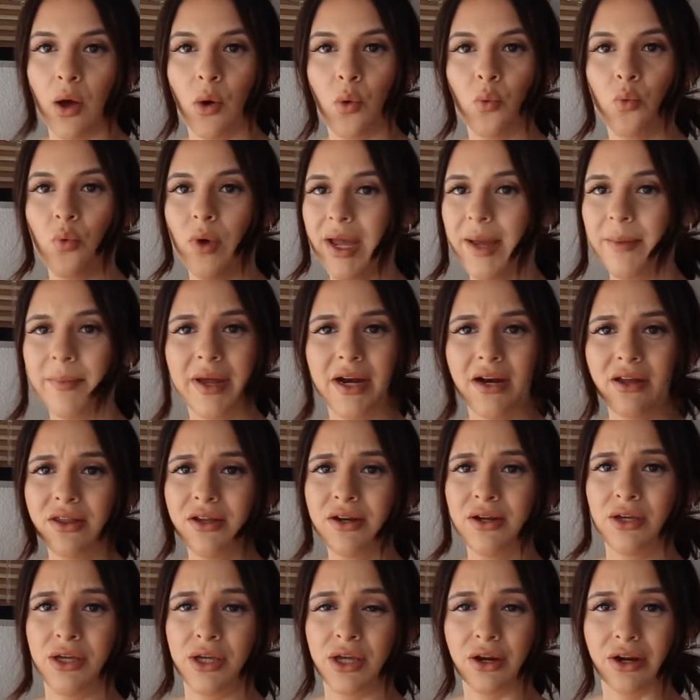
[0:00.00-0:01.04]
Way better
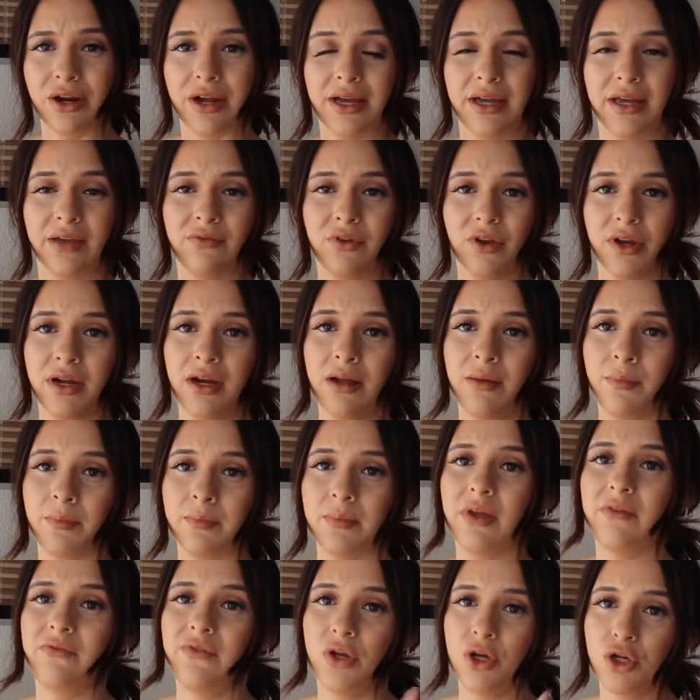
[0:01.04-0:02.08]
than a Keurig.
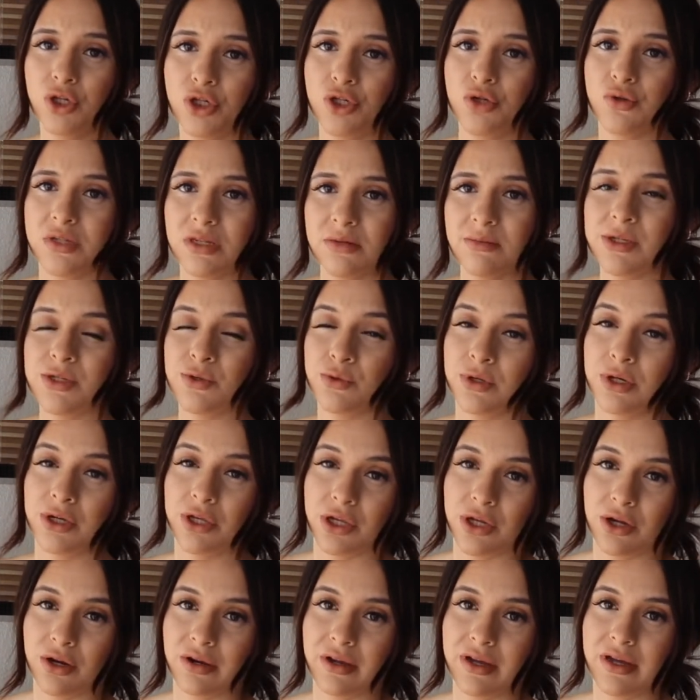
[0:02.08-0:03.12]
If you're choosing between a
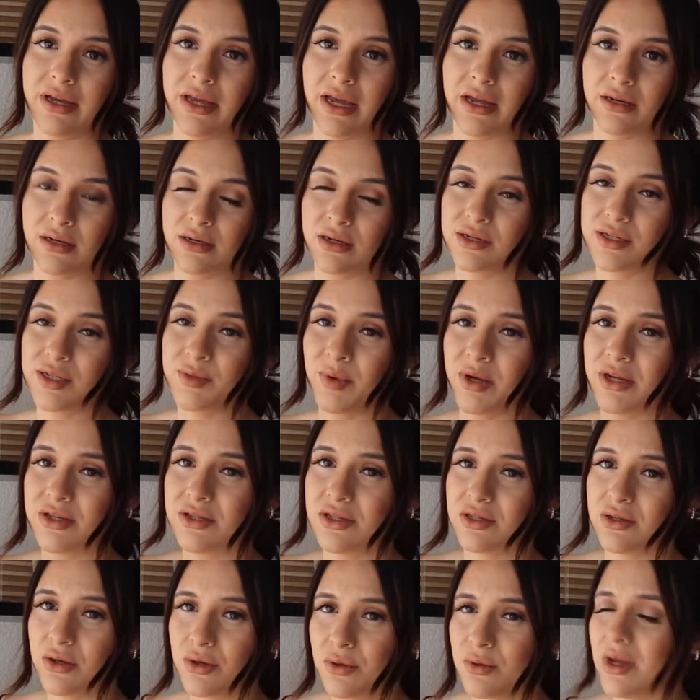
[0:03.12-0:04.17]
Keurig and an
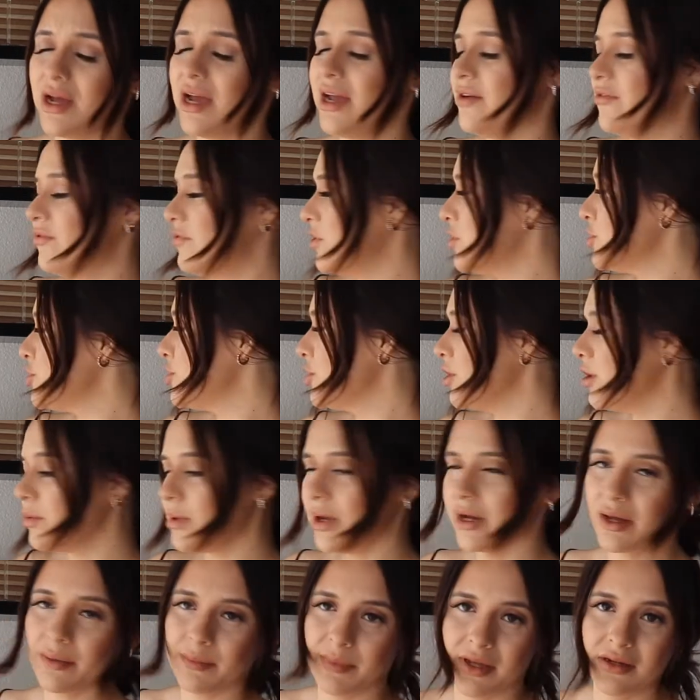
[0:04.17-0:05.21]
espresso, I for sure
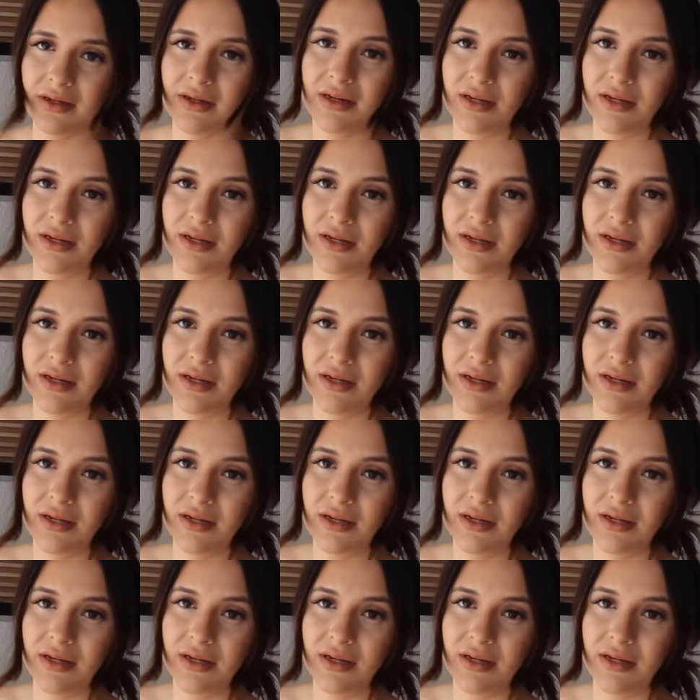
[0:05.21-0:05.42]
recommend an